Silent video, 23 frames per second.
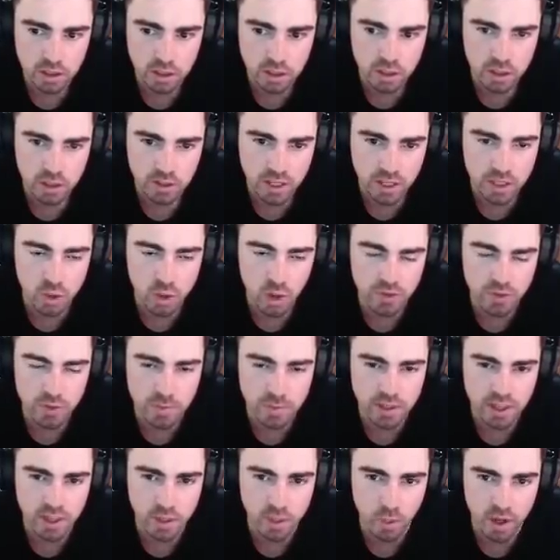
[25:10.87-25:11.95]
They do have the
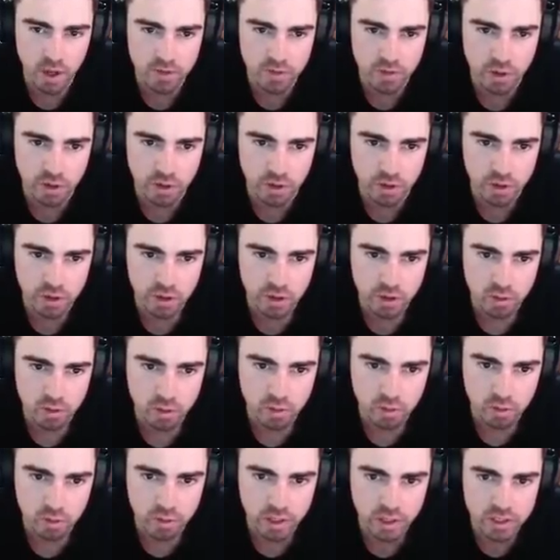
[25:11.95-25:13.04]
mid lane wave though.
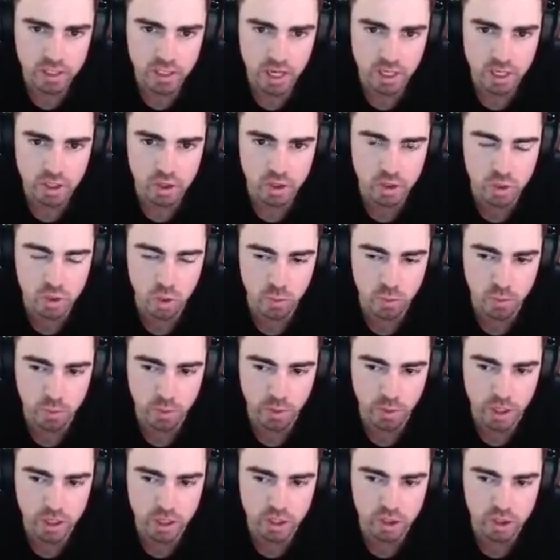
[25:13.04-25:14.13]
Red side super
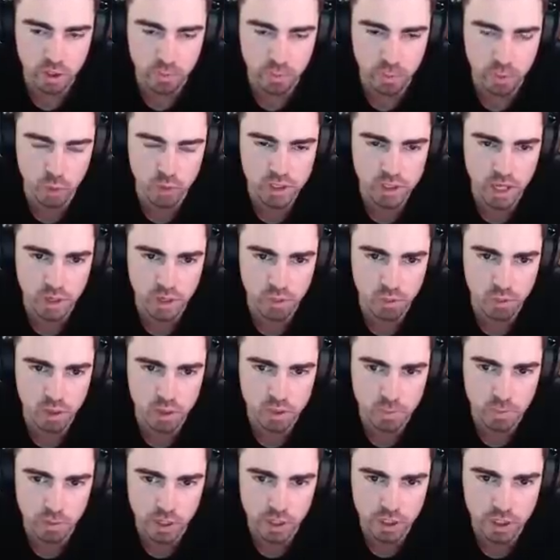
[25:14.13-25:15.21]
pressured. Sorry, blue side really
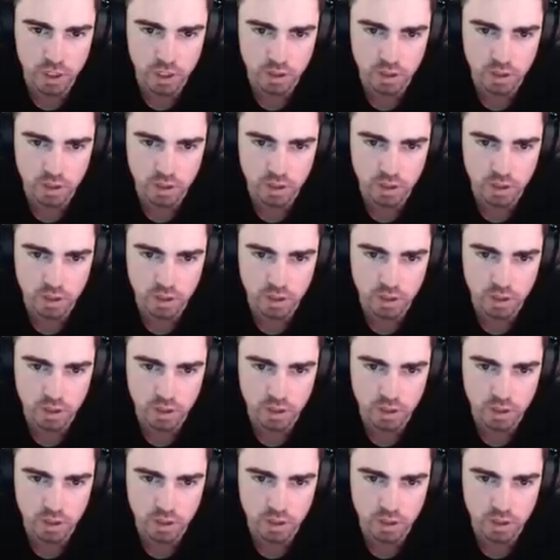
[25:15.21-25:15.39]
pressured.